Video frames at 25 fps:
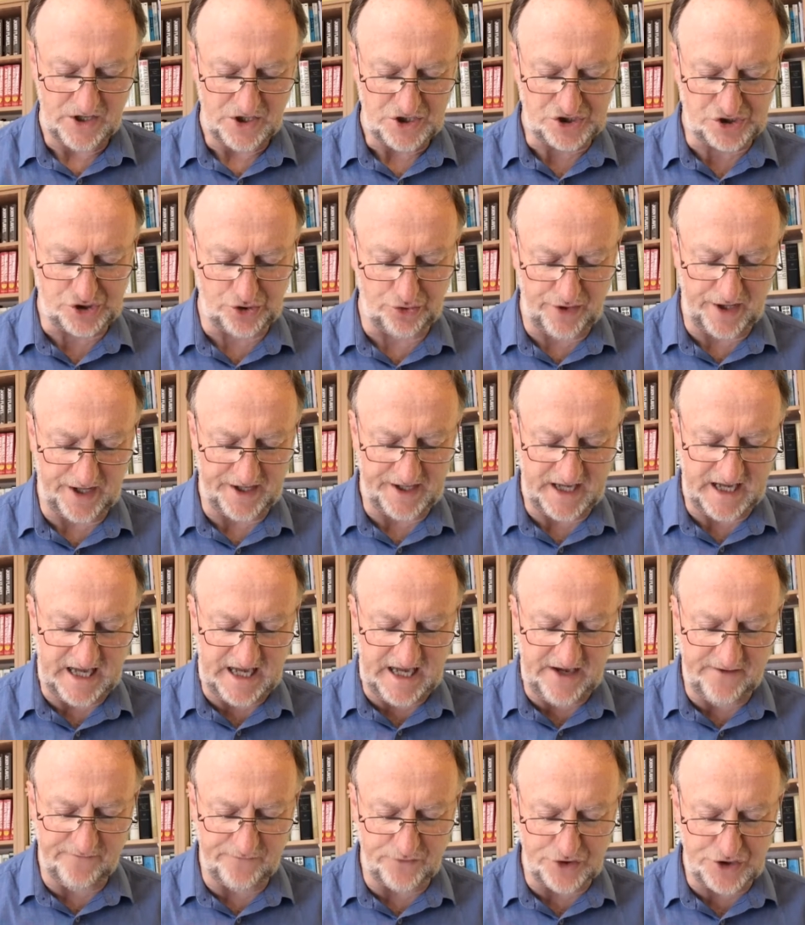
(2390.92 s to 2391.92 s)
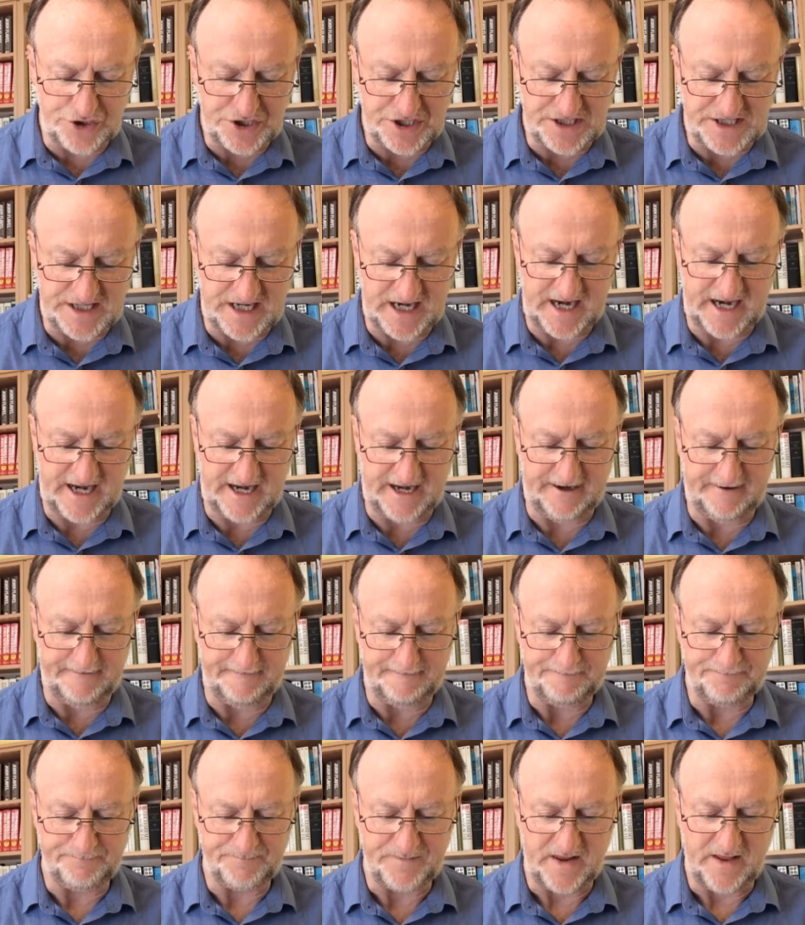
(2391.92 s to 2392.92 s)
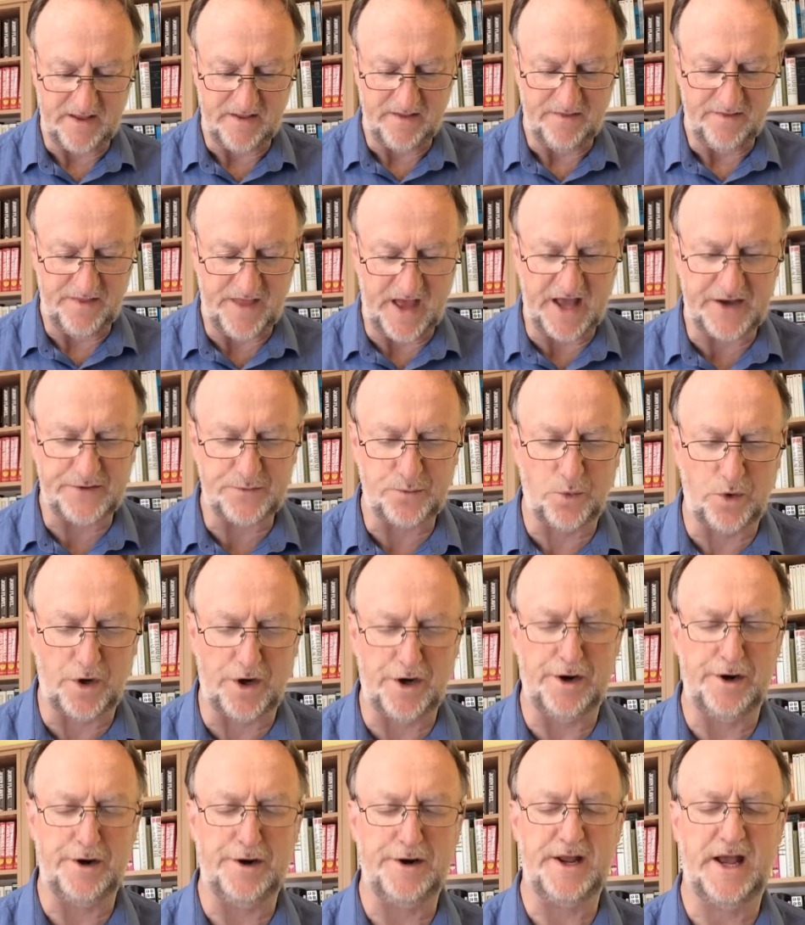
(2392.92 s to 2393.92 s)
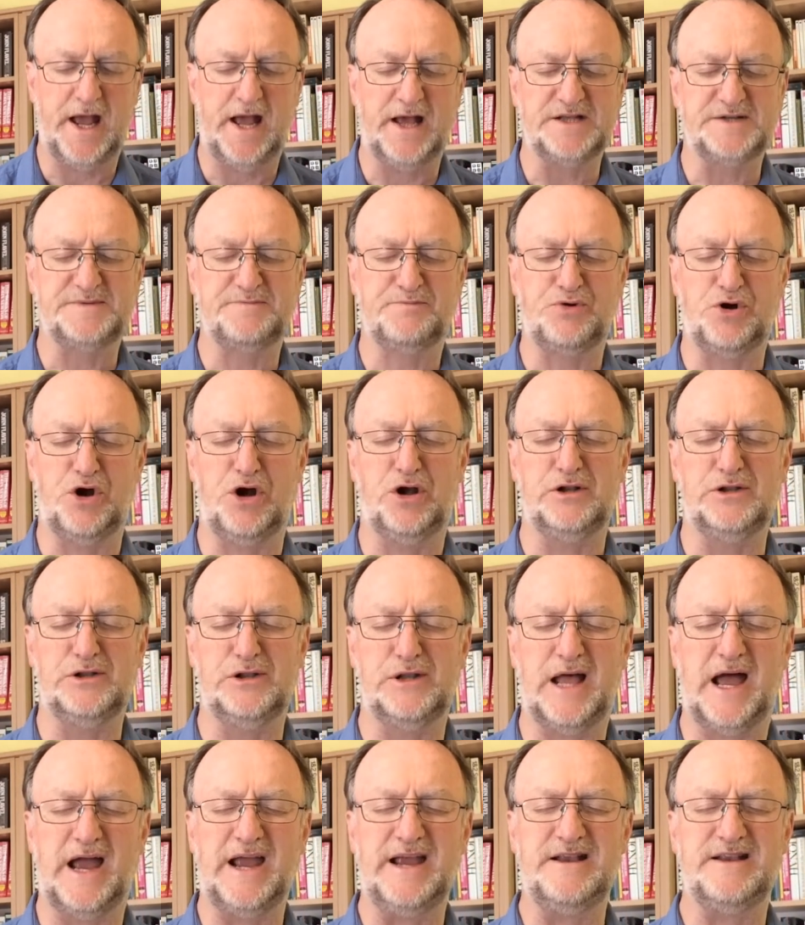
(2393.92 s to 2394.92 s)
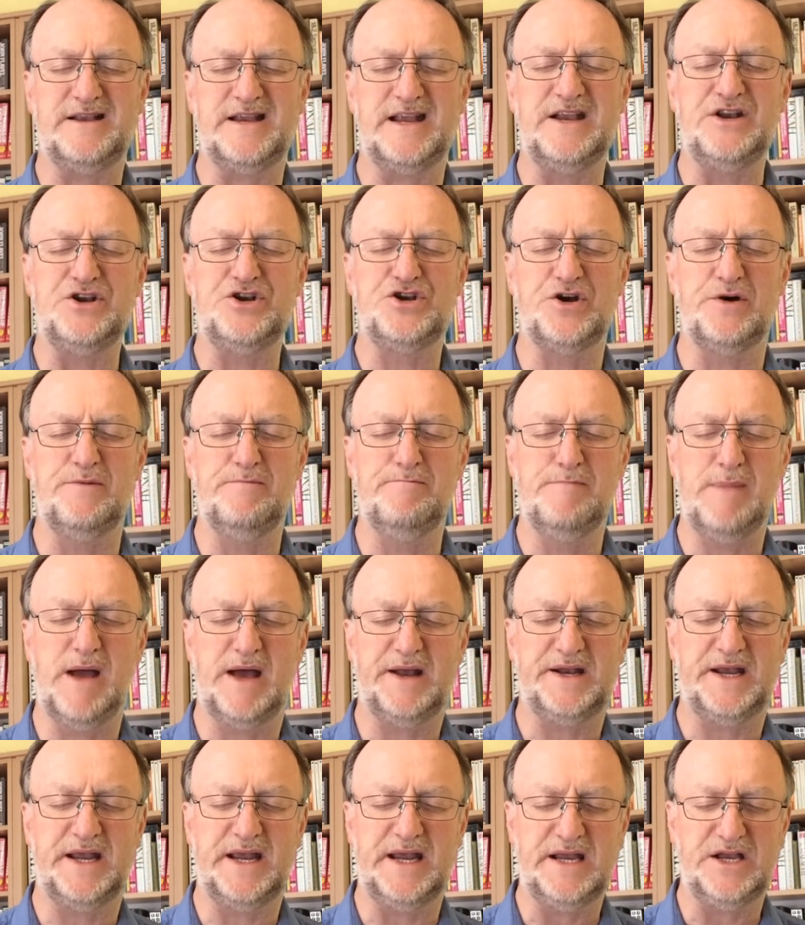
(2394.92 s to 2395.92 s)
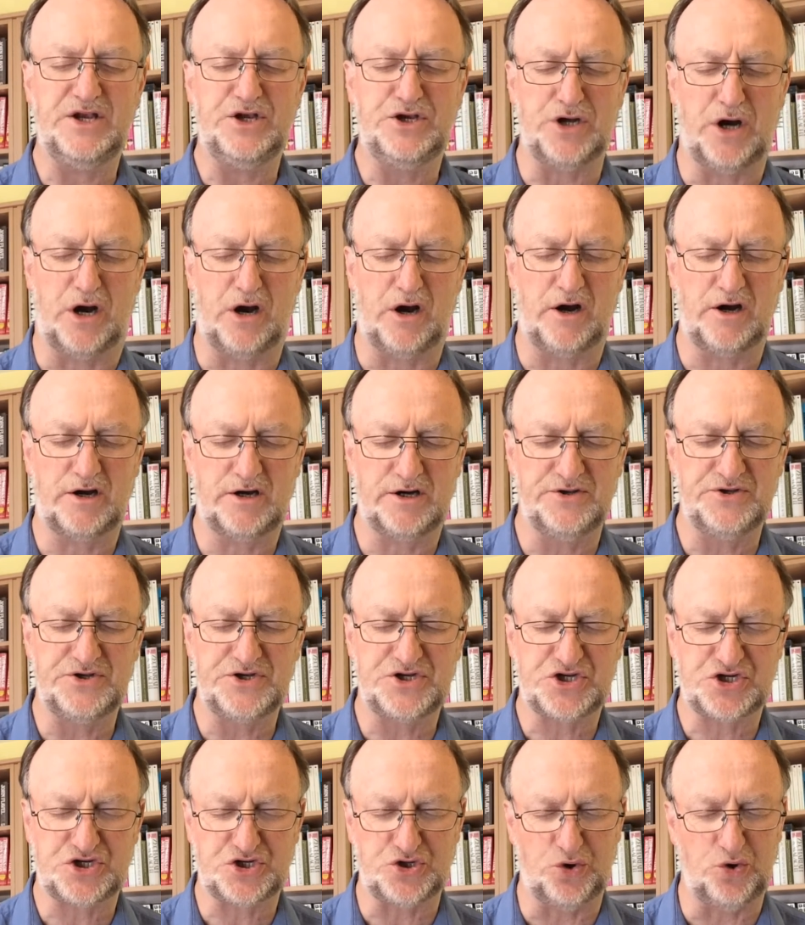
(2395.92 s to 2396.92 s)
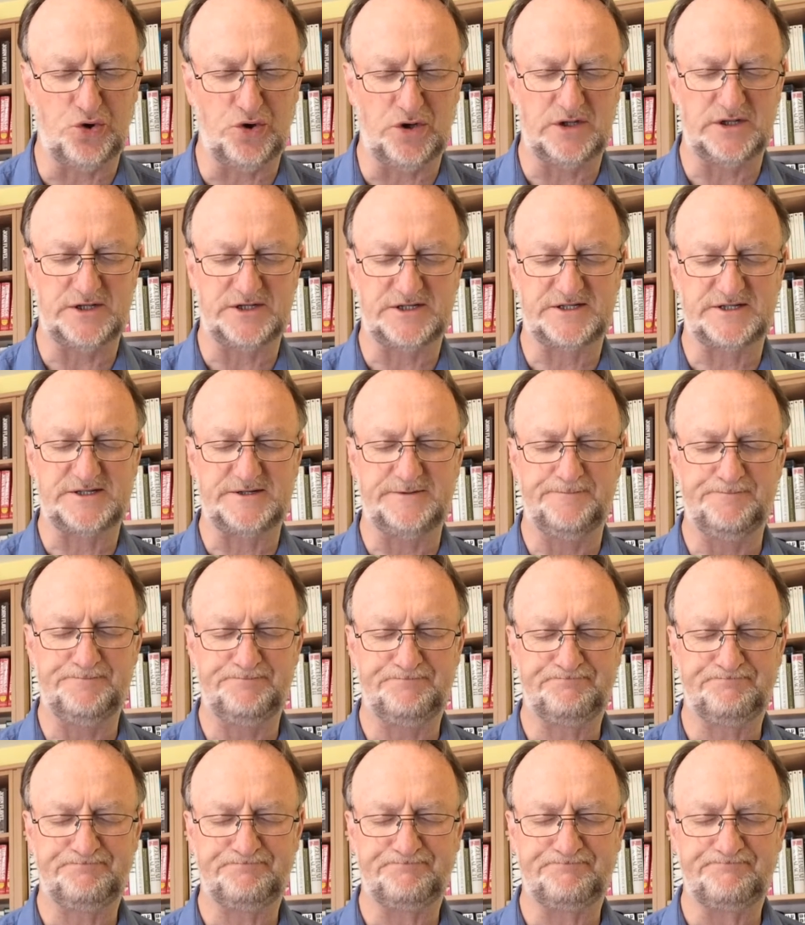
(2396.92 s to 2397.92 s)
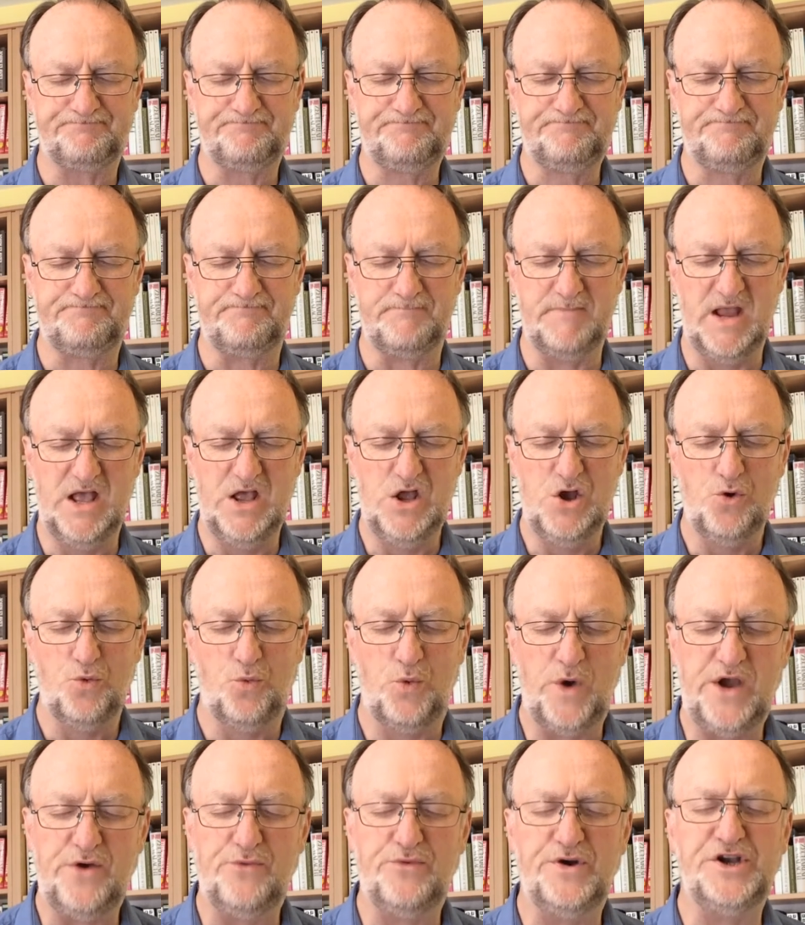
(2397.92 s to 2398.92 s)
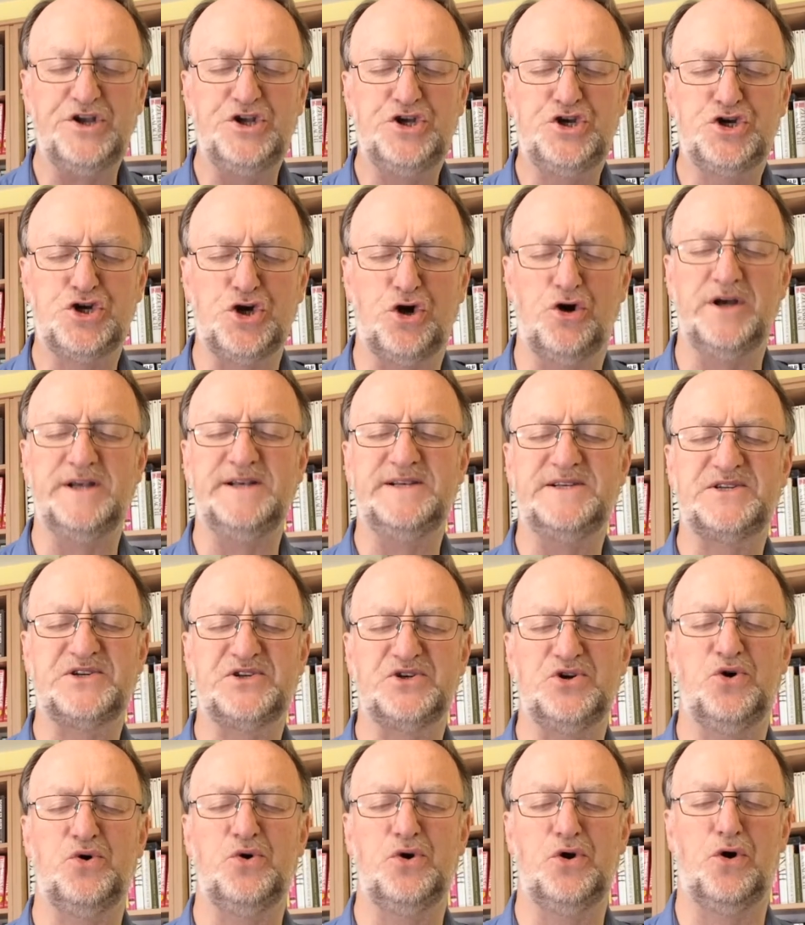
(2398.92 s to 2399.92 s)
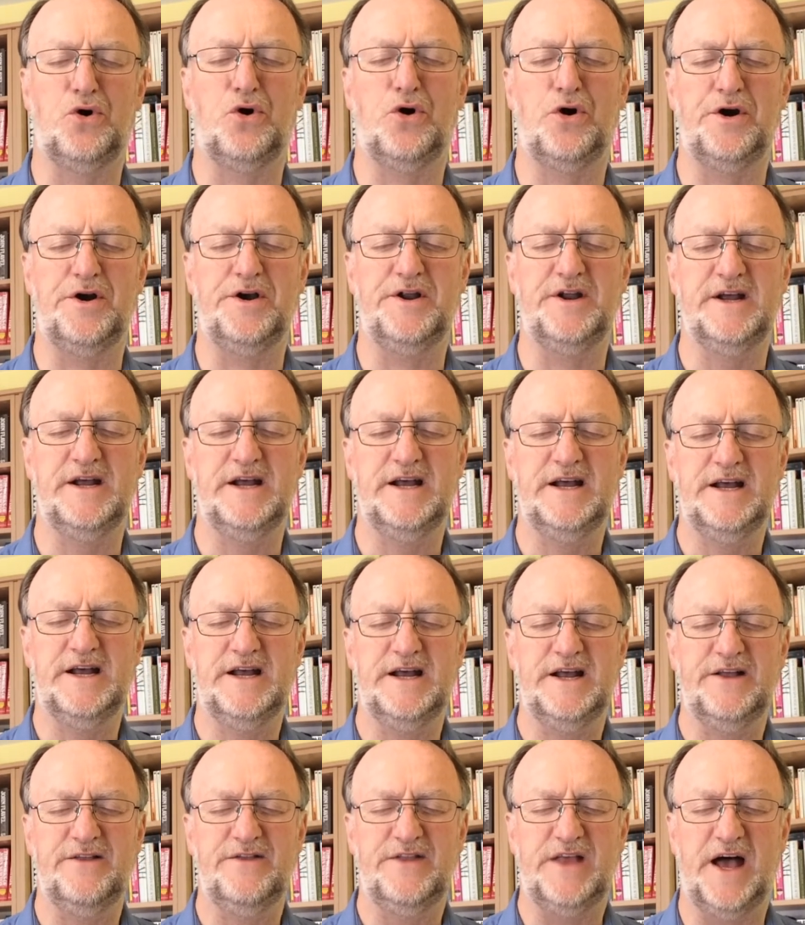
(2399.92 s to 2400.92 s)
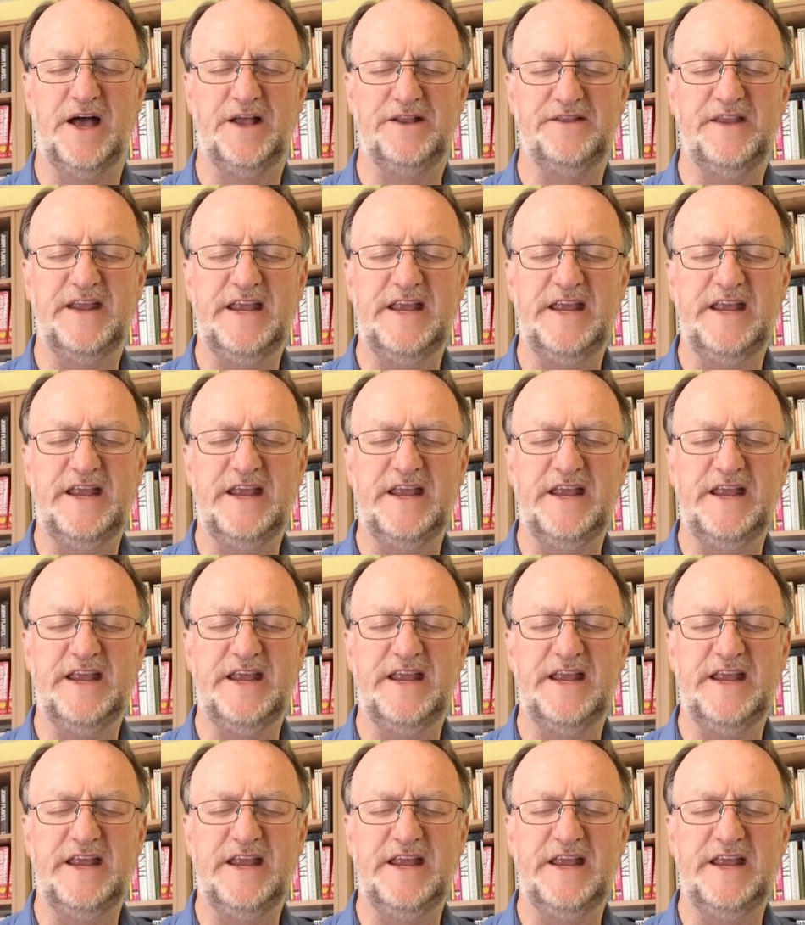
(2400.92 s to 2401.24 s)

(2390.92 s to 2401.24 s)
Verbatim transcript: so that even today that word has brought light into many darkened souls. We rejoice, O Lord, that